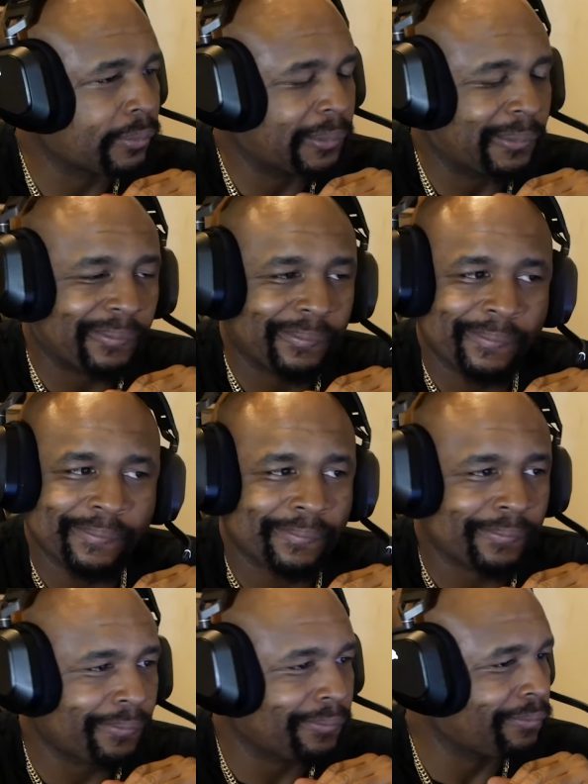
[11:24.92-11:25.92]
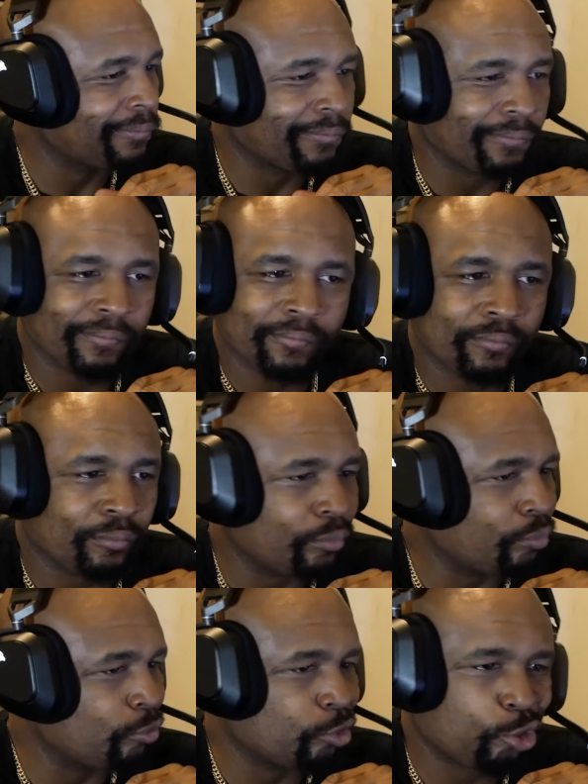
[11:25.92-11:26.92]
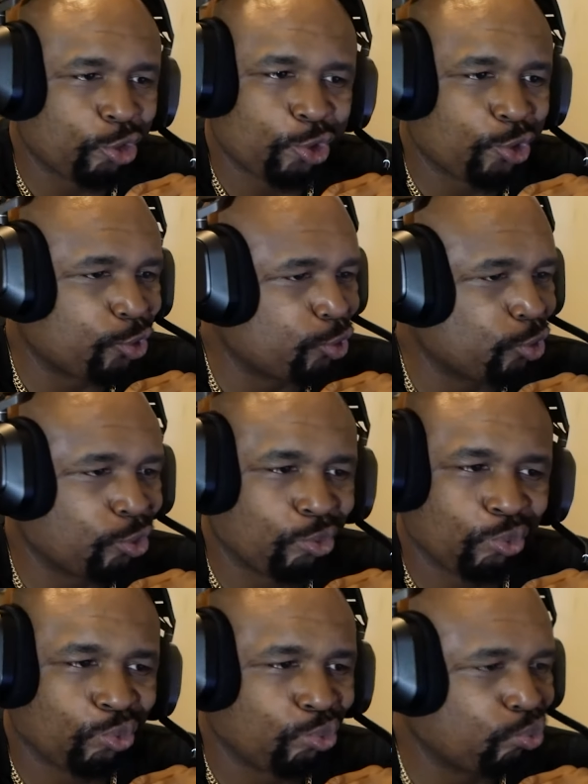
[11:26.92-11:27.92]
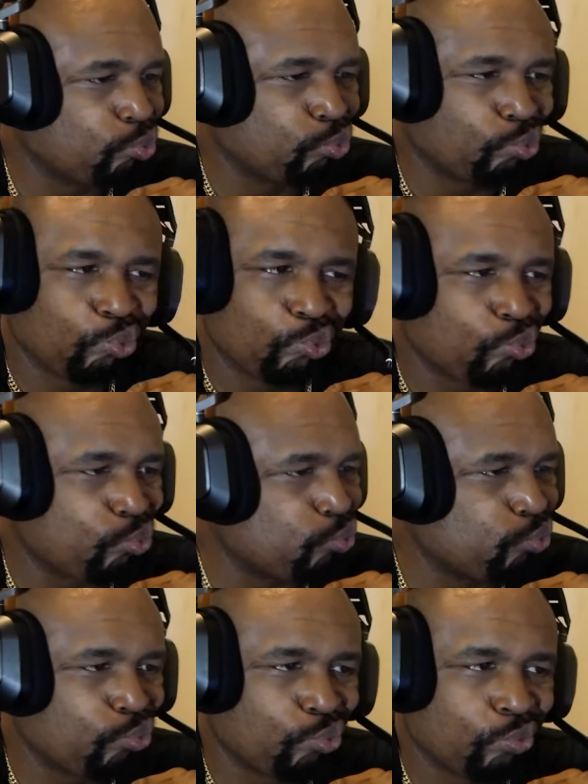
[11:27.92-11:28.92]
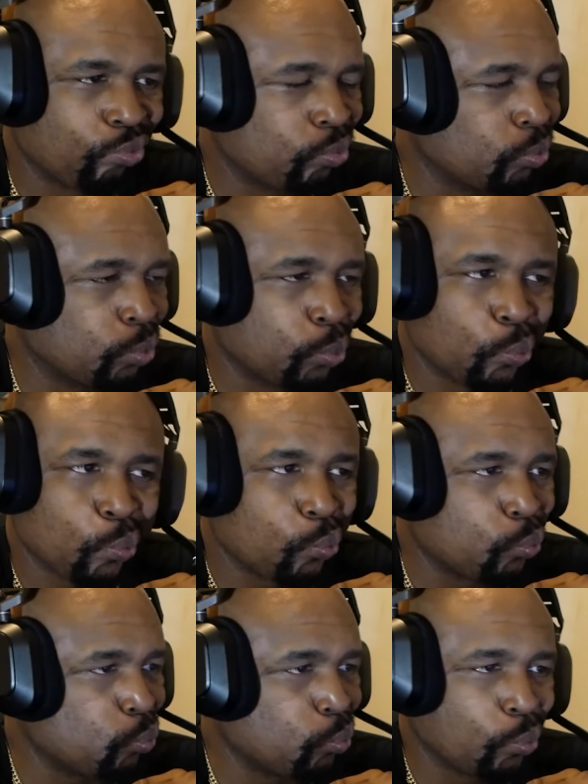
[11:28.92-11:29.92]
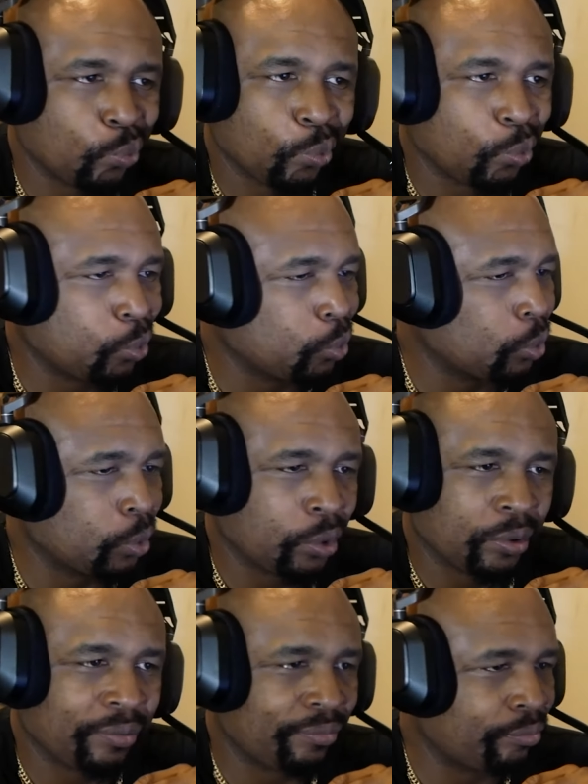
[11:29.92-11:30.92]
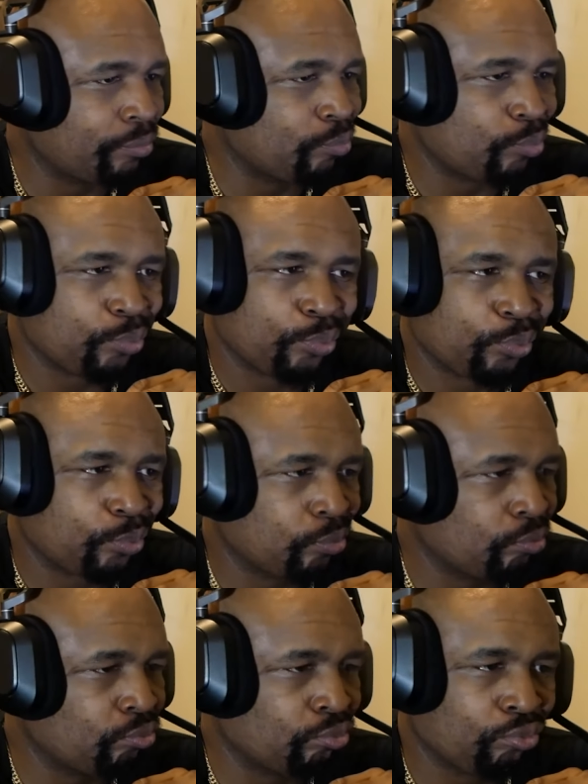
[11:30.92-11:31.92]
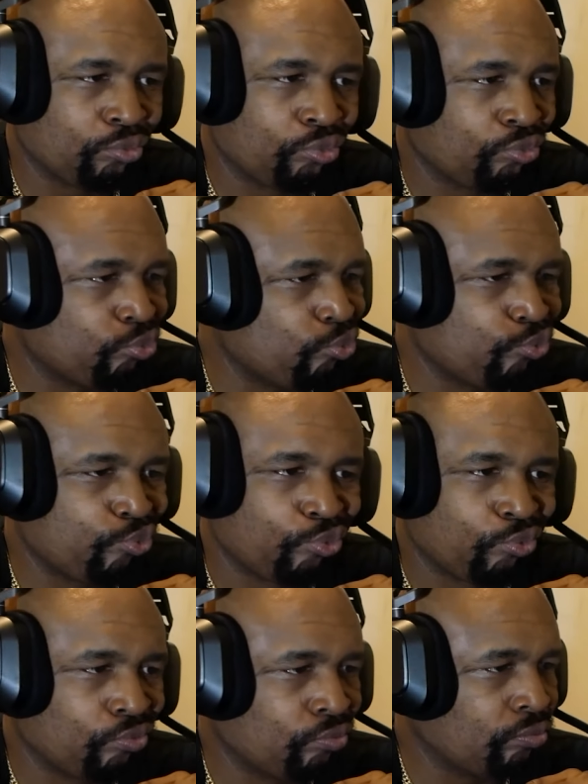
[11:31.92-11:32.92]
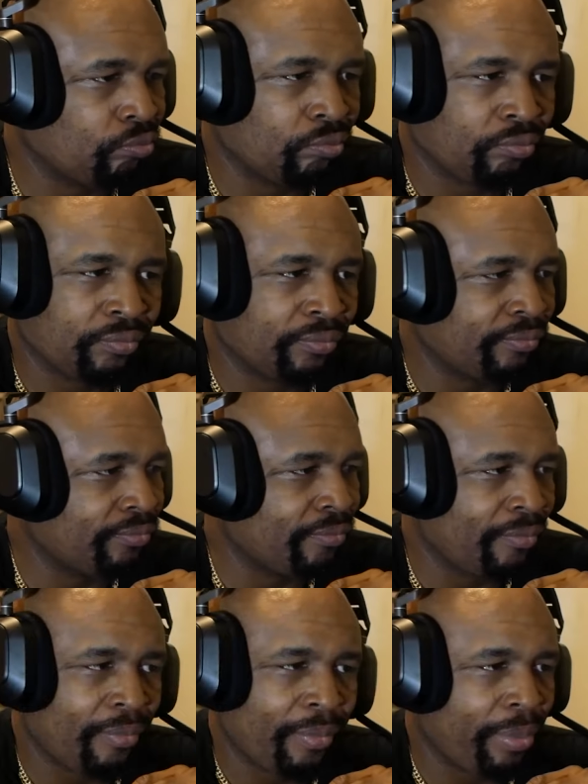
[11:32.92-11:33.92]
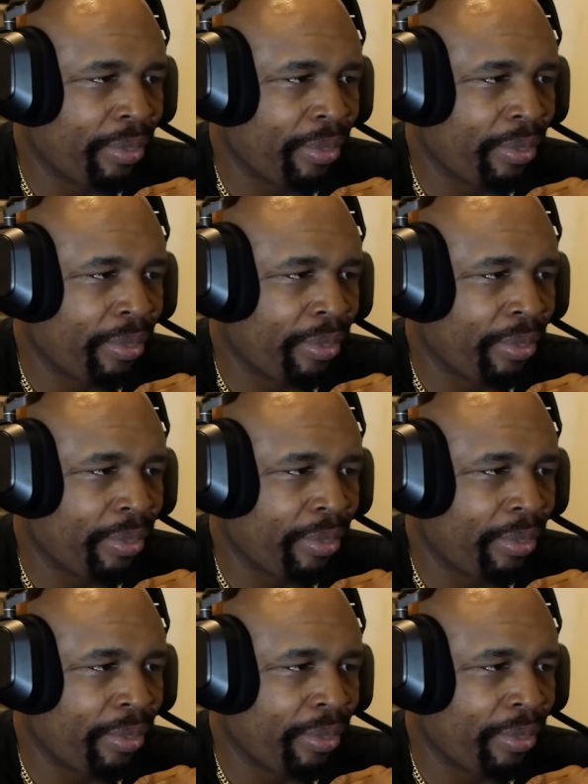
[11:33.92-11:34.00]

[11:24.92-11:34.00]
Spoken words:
Using the night vision camera on the SLS, so that's why they're still behind me, because we don't want to keep mapping them.